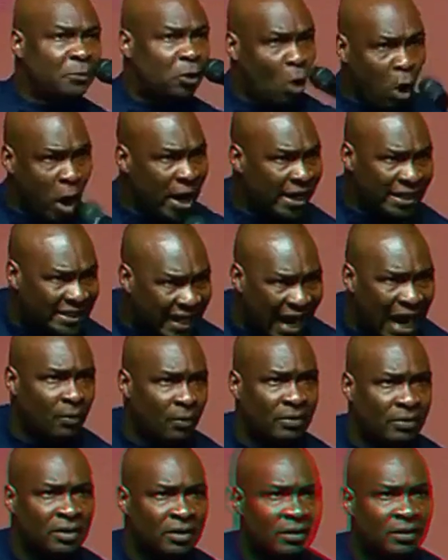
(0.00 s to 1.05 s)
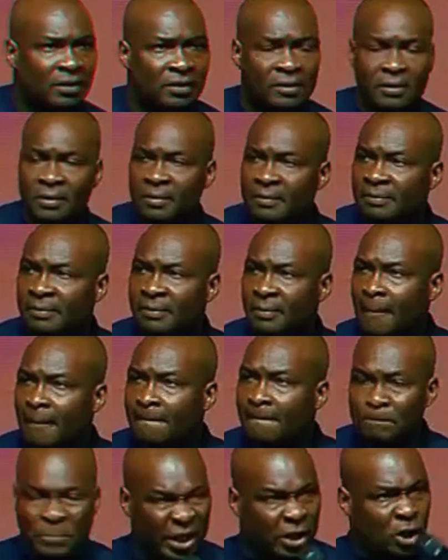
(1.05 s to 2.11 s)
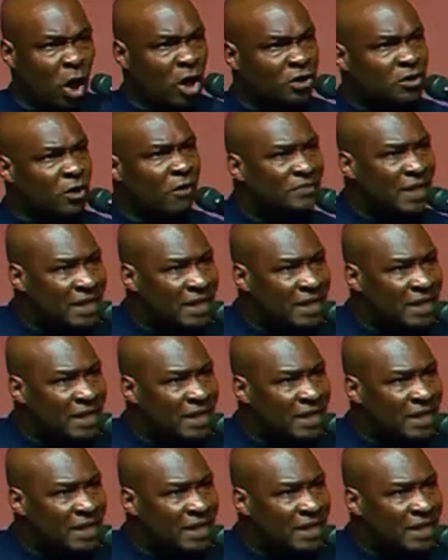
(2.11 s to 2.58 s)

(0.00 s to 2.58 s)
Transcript: going down because of the